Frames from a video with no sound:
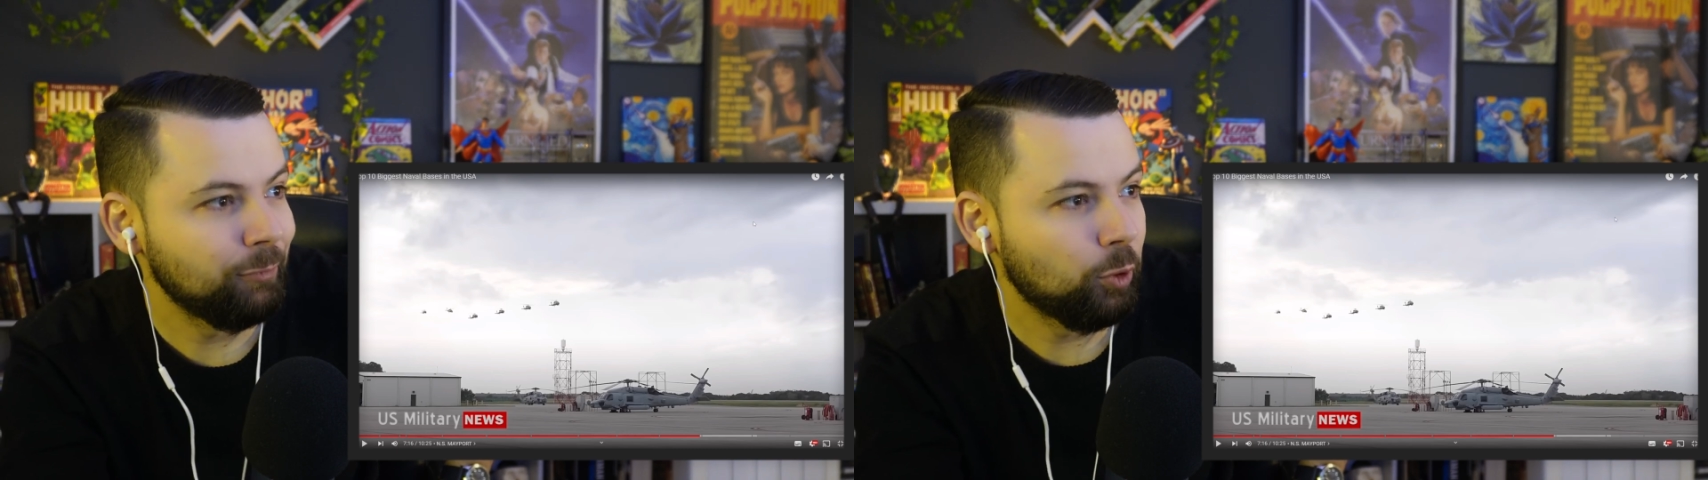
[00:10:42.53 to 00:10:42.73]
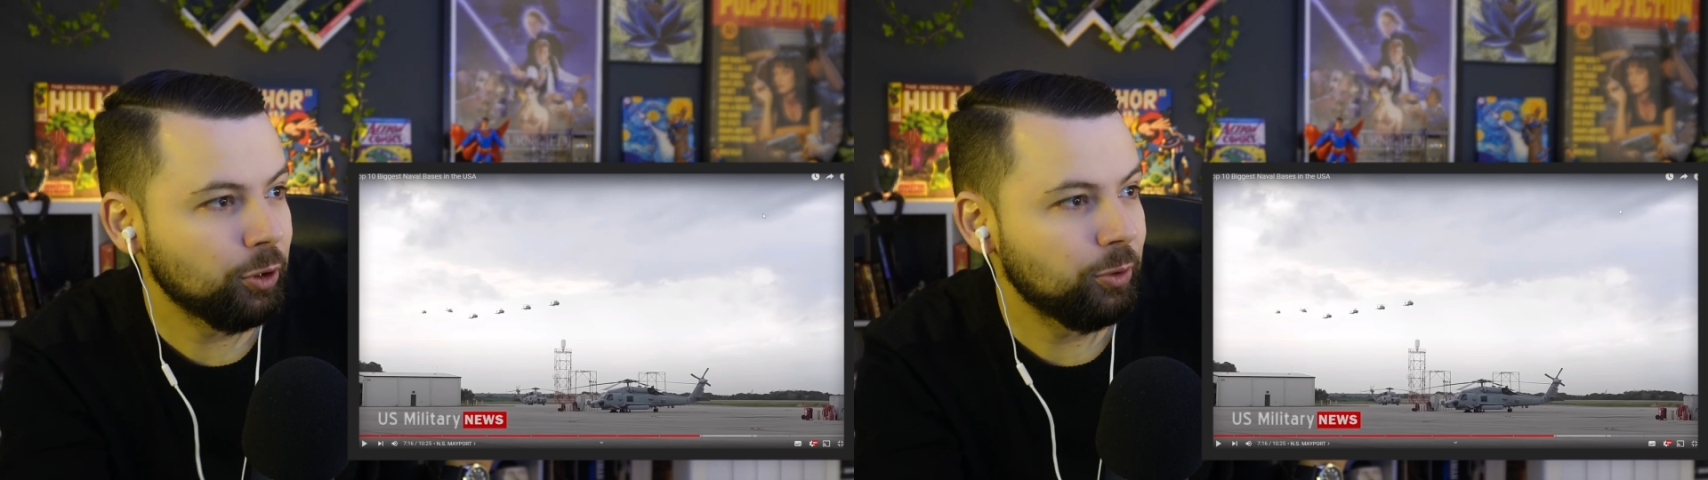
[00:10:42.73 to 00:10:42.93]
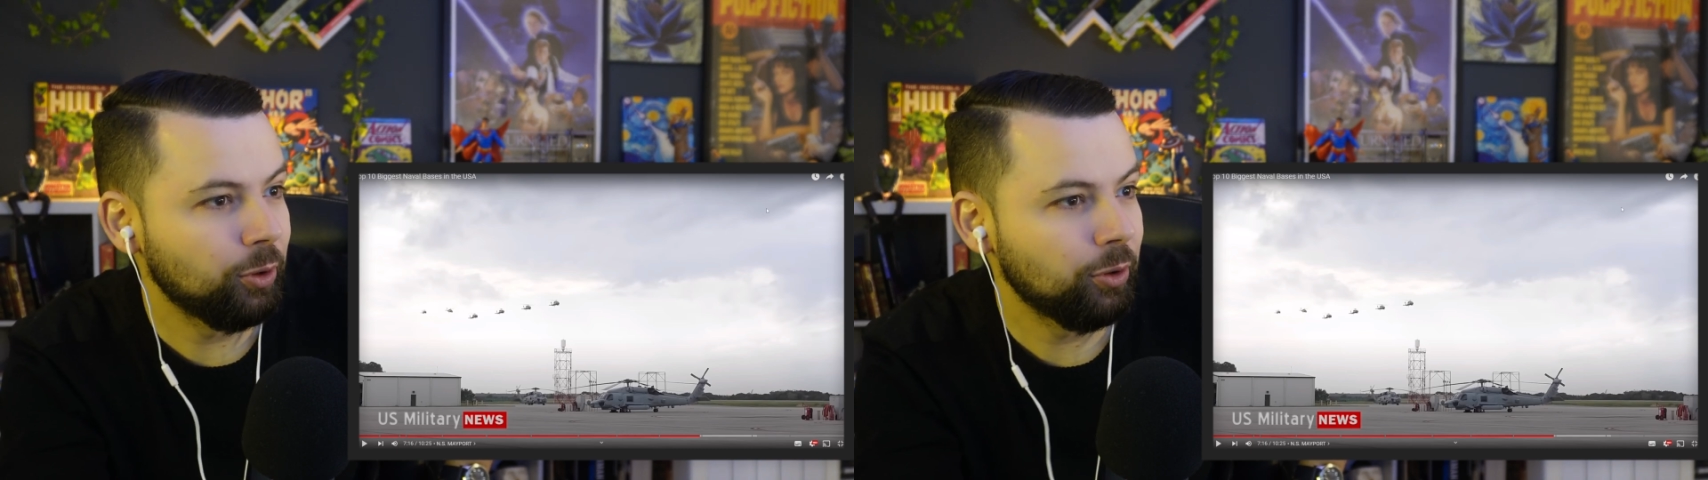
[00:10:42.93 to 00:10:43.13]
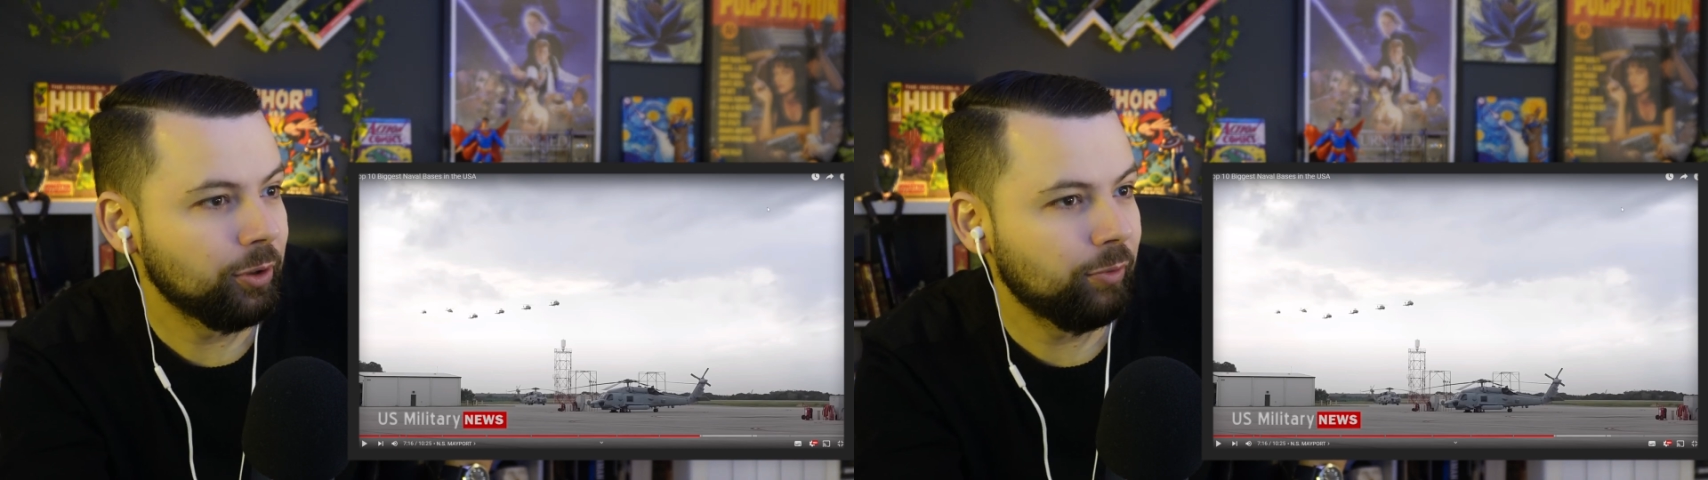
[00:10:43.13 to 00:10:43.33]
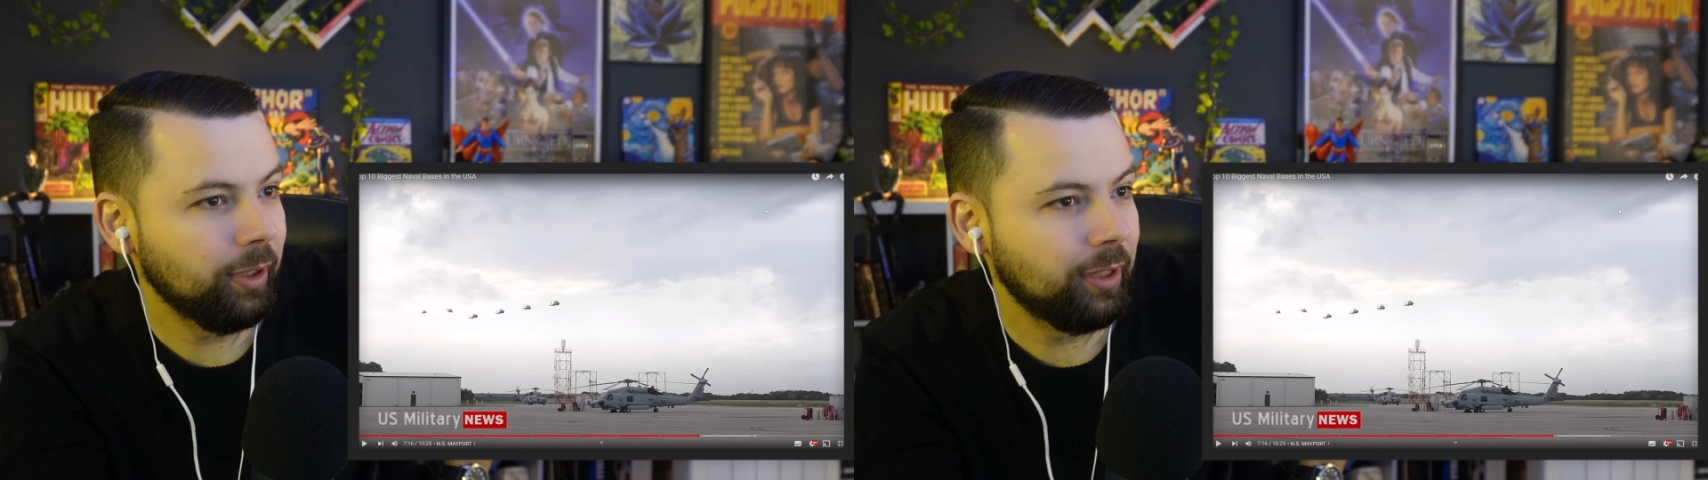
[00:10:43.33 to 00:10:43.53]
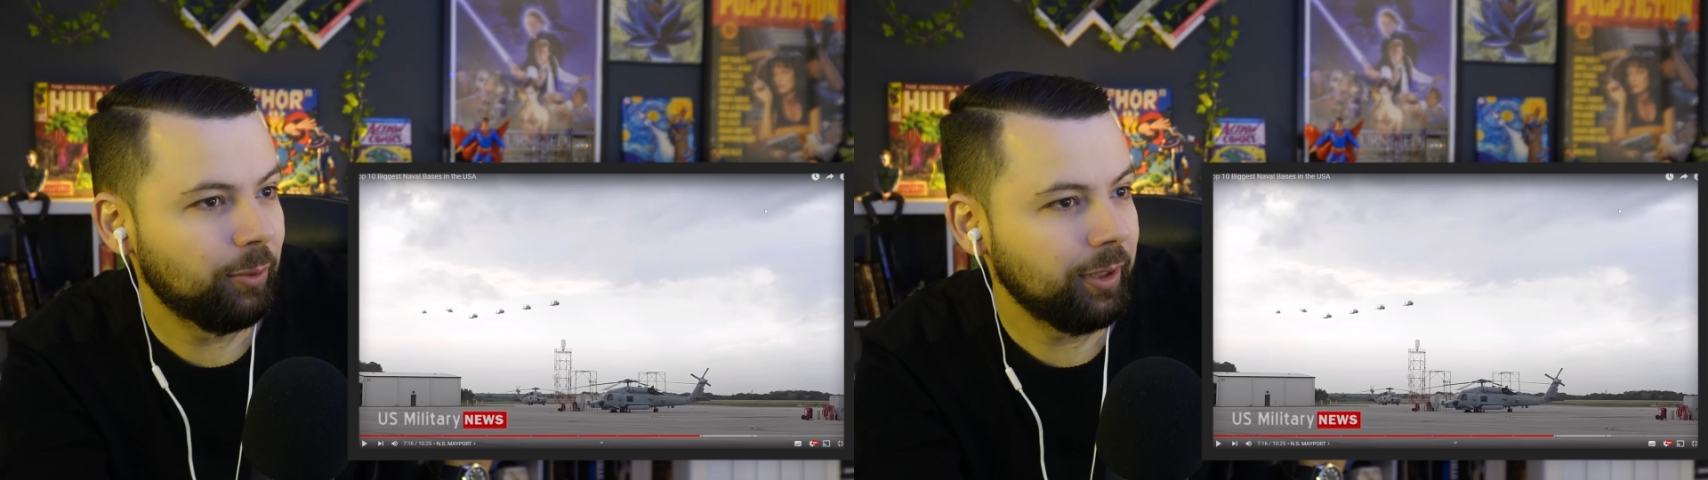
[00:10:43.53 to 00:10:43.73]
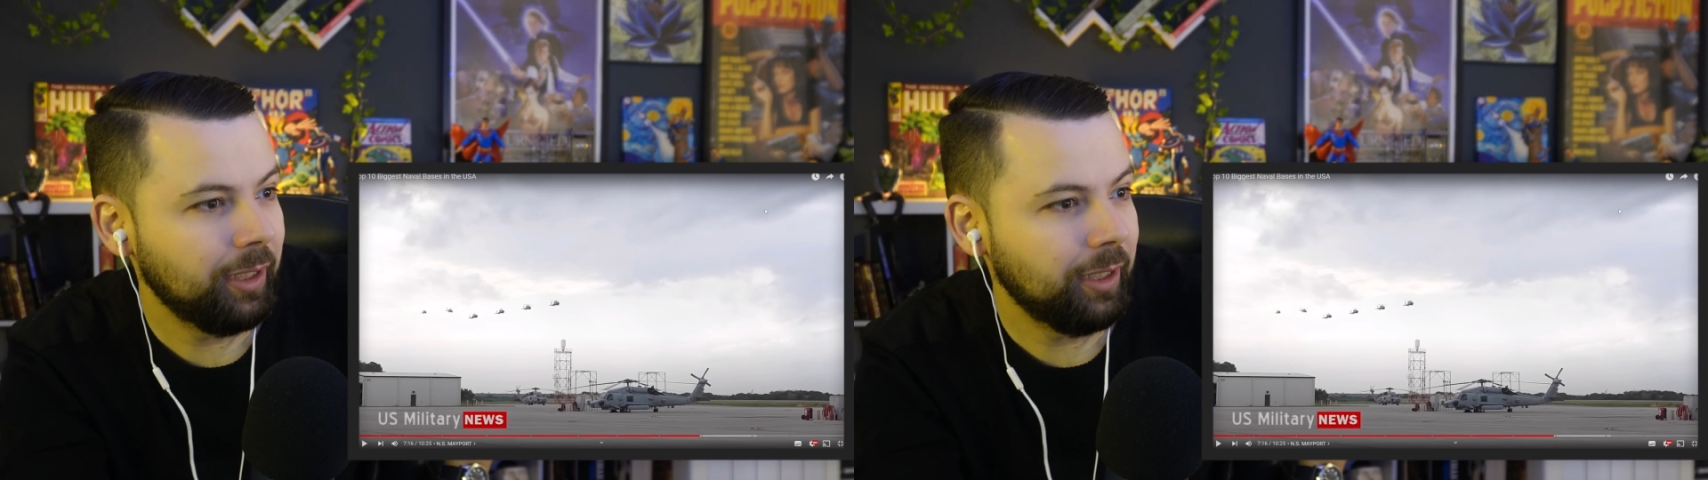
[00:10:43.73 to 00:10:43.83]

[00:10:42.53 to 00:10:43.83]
What's going on right now in